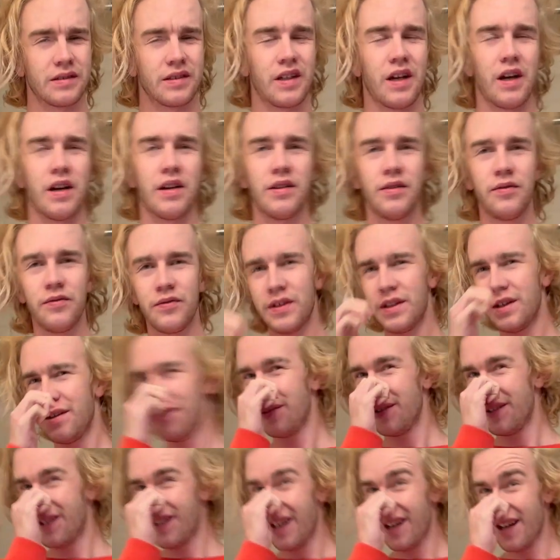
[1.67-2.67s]
kind of video
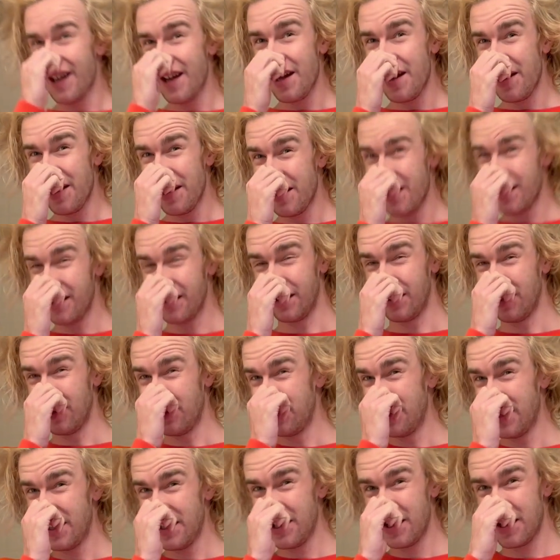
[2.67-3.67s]
today, a little
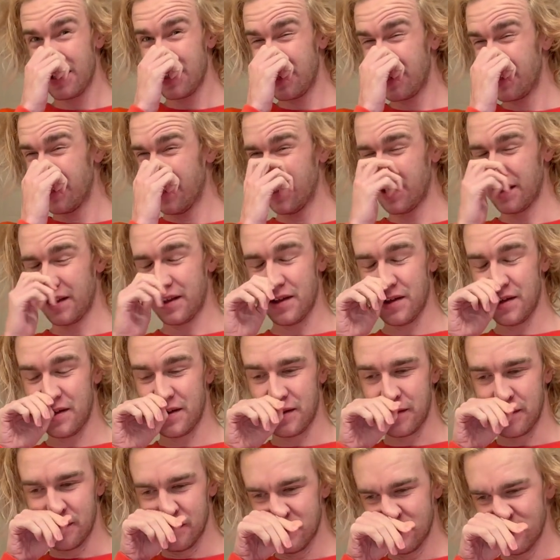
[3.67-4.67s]
bit.
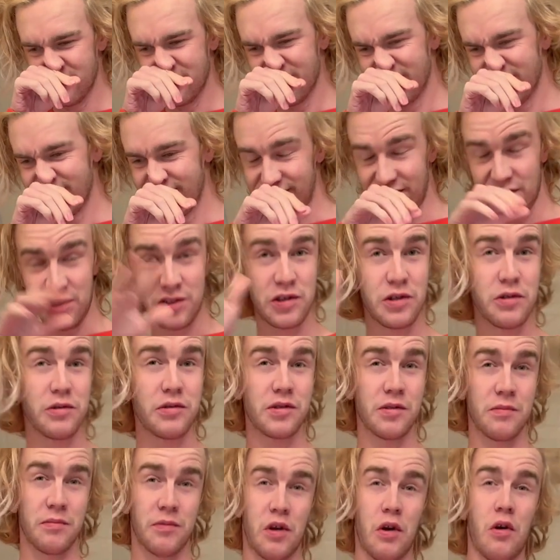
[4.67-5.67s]
Um, there's still
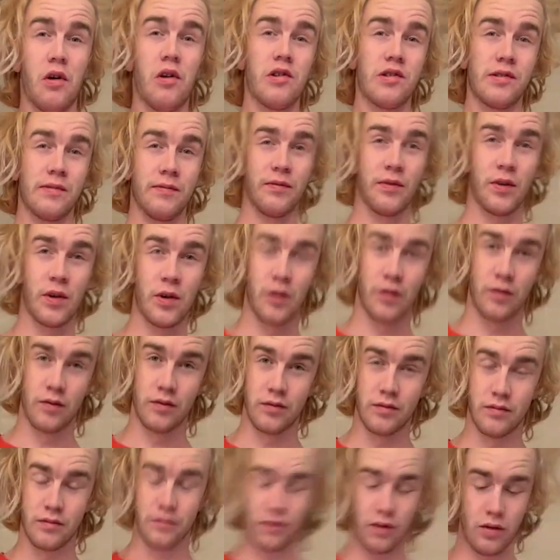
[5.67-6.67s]
some cars involved.
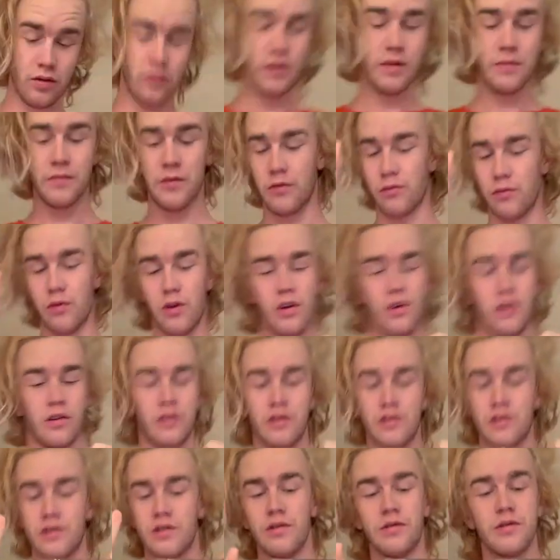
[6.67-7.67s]
Don't get me wrong,
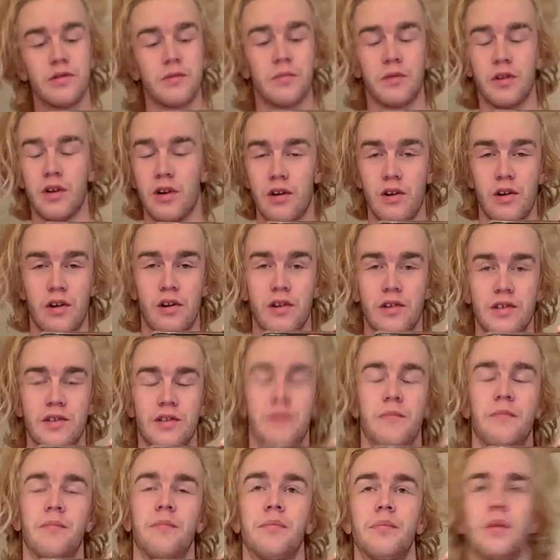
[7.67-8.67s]
there's still some cars,
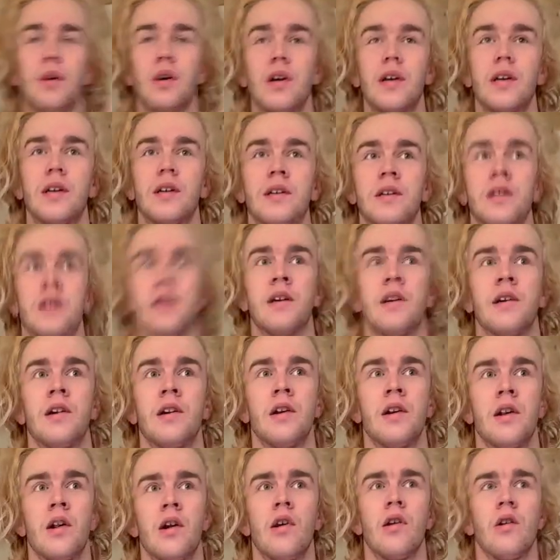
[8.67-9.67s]
but
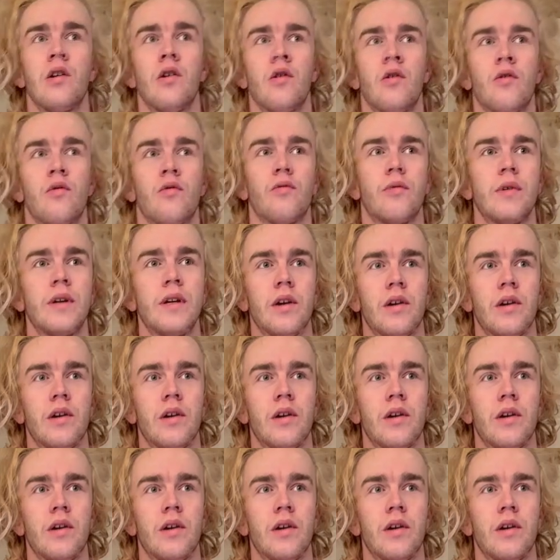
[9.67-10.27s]
we